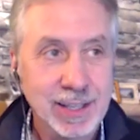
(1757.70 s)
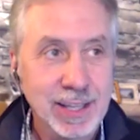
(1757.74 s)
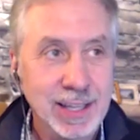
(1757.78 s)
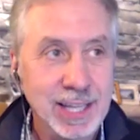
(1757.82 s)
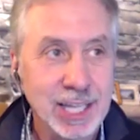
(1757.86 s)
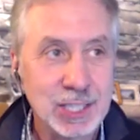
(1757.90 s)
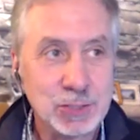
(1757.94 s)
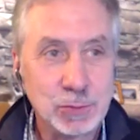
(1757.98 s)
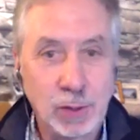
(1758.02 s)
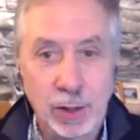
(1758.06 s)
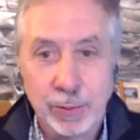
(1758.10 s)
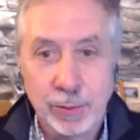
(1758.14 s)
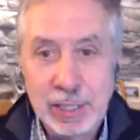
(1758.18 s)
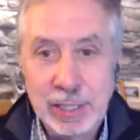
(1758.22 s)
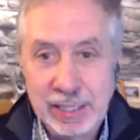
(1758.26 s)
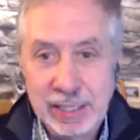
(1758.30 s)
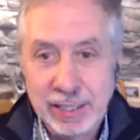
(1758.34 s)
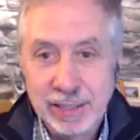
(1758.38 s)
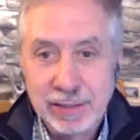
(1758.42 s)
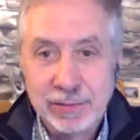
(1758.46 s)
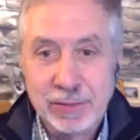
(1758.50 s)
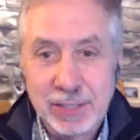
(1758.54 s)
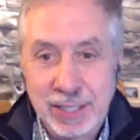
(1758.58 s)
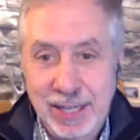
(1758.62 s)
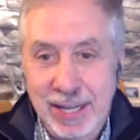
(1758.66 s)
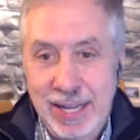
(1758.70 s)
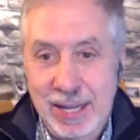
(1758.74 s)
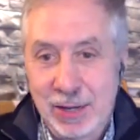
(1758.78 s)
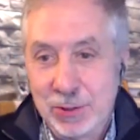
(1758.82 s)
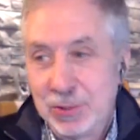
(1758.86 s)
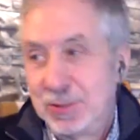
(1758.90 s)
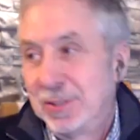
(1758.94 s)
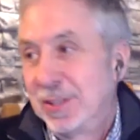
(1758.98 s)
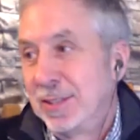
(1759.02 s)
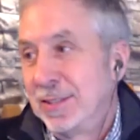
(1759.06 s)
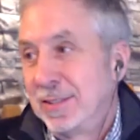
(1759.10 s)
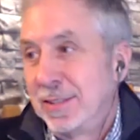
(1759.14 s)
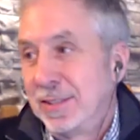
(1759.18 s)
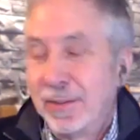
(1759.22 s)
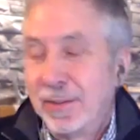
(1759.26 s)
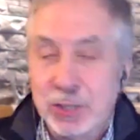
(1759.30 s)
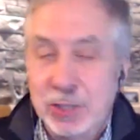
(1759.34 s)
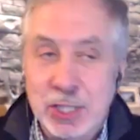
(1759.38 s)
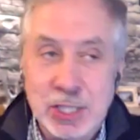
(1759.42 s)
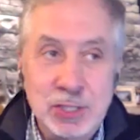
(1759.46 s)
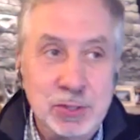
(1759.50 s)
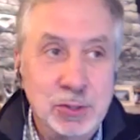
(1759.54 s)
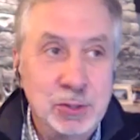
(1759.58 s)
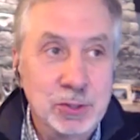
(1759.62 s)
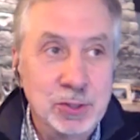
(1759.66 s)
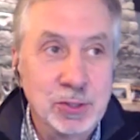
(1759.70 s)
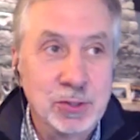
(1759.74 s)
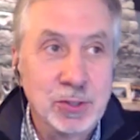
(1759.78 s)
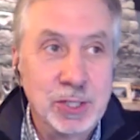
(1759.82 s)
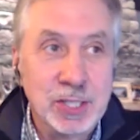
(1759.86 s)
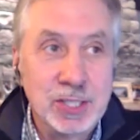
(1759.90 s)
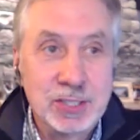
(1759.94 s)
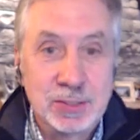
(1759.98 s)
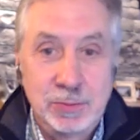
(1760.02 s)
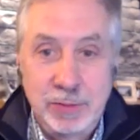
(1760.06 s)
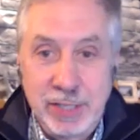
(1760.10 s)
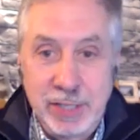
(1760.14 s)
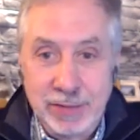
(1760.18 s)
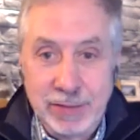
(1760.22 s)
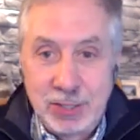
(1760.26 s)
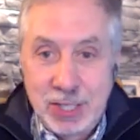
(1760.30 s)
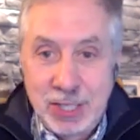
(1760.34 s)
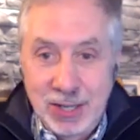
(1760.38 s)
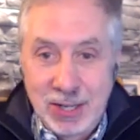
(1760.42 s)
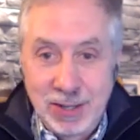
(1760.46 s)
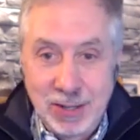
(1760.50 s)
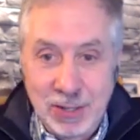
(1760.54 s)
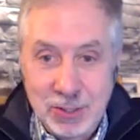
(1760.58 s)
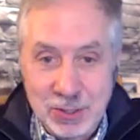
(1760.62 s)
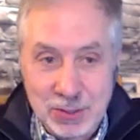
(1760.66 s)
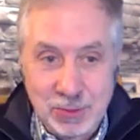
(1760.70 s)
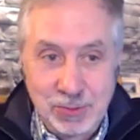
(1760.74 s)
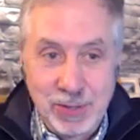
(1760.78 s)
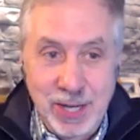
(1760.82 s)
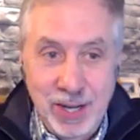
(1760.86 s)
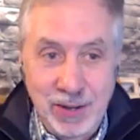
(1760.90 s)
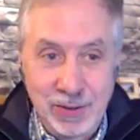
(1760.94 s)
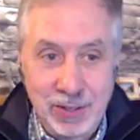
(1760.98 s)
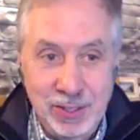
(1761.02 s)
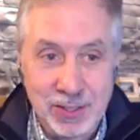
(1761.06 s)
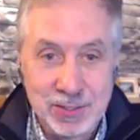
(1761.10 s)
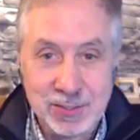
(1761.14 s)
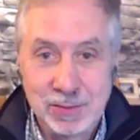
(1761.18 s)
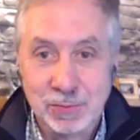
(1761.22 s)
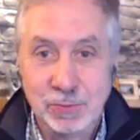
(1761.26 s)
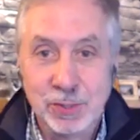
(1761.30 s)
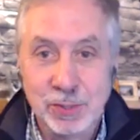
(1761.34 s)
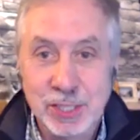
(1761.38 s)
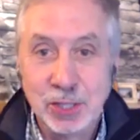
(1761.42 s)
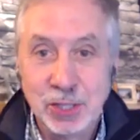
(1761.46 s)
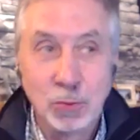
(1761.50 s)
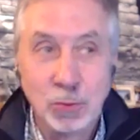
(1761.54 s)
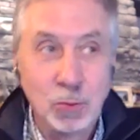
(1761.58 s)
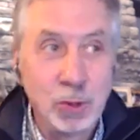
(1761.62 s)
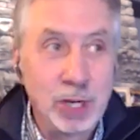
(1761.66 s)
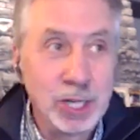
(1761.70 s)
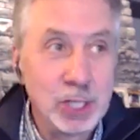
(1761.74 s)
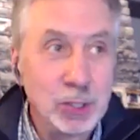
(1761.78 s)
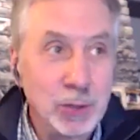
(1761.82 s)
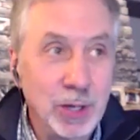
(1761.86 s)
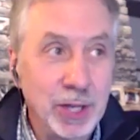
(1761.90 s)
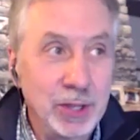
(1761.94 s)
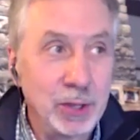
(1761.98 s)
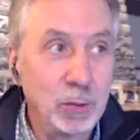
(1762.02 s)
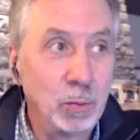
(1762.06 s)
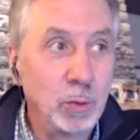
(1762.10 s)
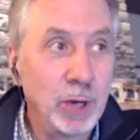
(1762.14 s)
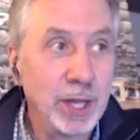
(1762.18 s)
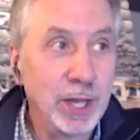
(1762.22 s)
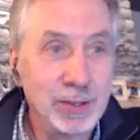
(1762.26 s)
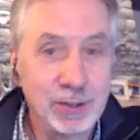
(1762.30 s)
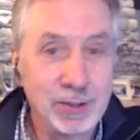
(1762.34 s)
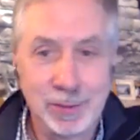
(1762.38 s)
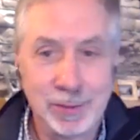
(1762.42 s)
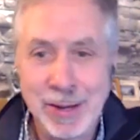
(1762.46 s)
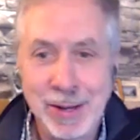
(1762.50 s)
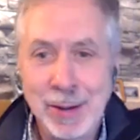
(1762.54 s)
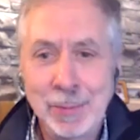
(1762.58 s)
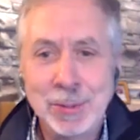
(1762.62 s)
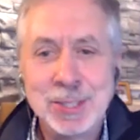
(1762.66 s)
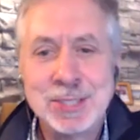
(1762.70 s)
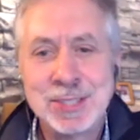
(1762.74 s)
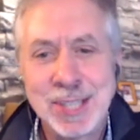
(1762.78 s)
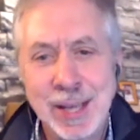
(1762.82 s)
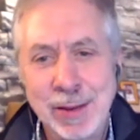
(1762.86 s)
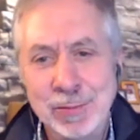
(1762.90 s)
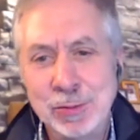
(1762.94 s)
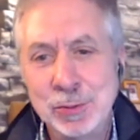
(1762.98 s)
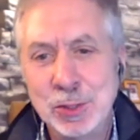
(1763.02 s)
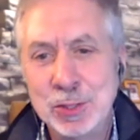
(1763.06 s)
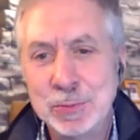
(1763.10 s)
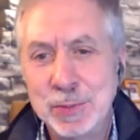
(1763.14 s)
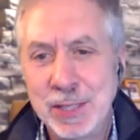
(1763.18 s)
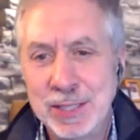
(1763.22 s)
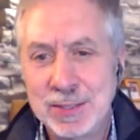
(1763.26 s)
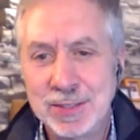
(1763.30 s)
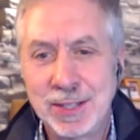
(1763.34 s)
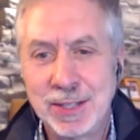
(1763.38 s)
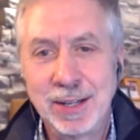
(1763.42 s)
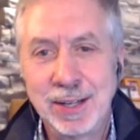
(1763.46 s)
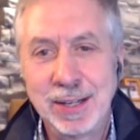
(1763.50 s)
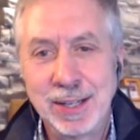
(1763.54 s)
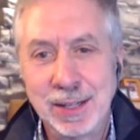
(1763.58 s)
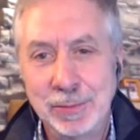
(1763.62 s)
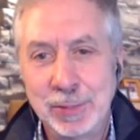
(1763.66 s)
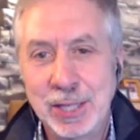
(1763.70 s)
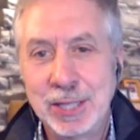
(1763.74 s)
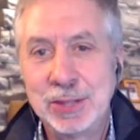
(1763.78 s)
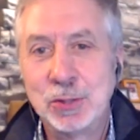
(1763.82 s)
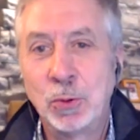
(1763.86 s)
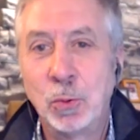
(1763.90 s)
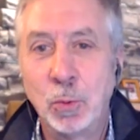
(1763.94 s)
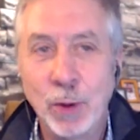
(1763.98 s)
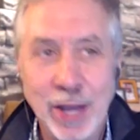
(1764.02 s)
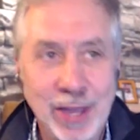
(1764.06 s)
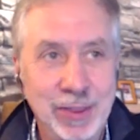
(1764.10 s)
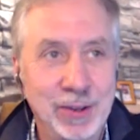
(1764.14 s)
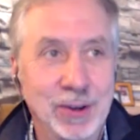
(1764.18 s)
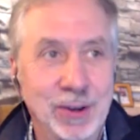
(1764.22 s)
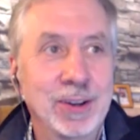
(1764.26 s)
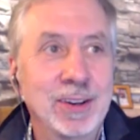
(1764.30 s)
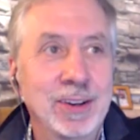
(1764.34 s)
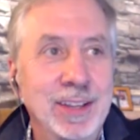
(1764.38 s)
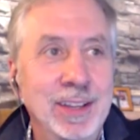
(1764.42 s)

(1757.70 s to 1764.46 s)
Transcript: That's why we live in a house that's 72 degrees and we have cars around us and we don't want to go out in the weather. And how much time do we spend talking about the weather?